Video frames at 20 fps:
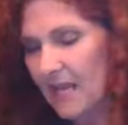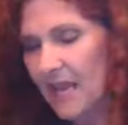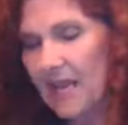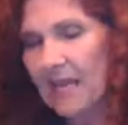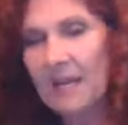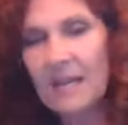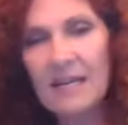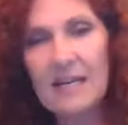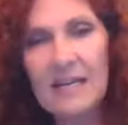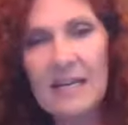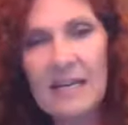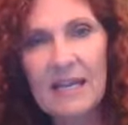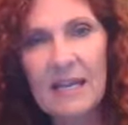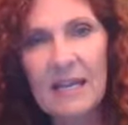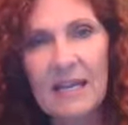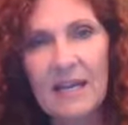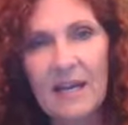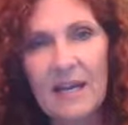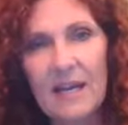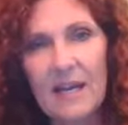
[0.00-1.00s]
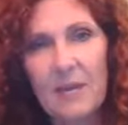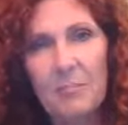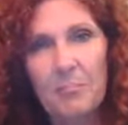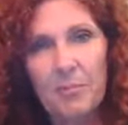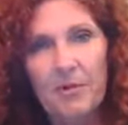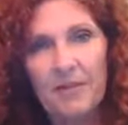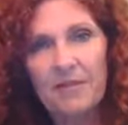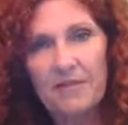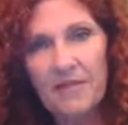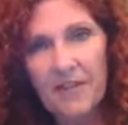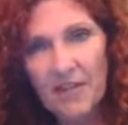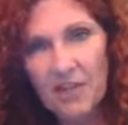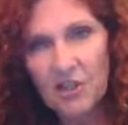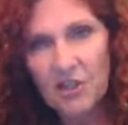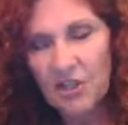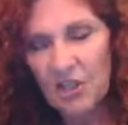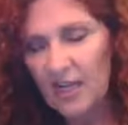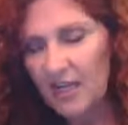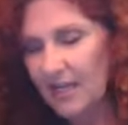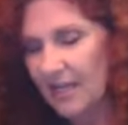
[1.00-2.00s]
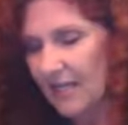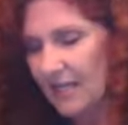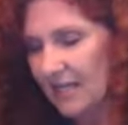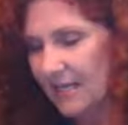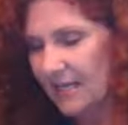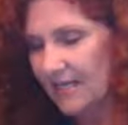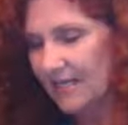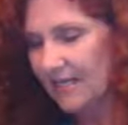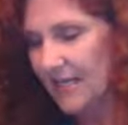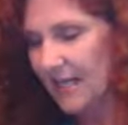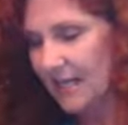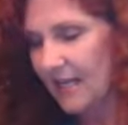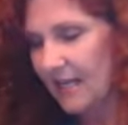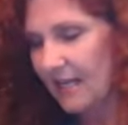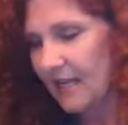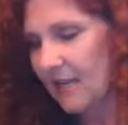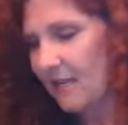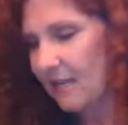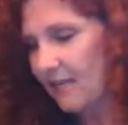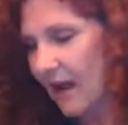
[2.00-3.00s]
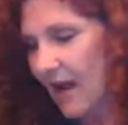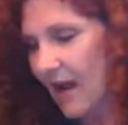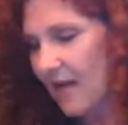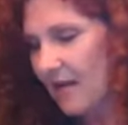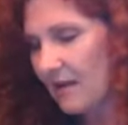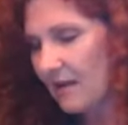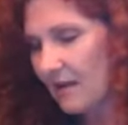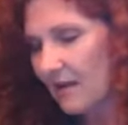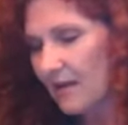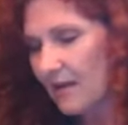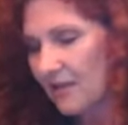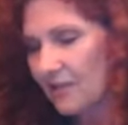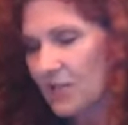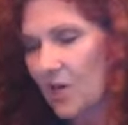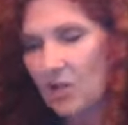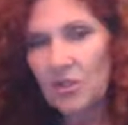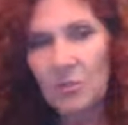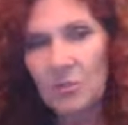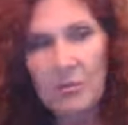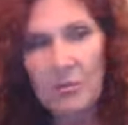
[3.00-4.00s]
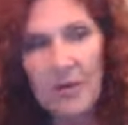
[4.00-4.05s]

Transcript: And again, prevention is key, right? Dr.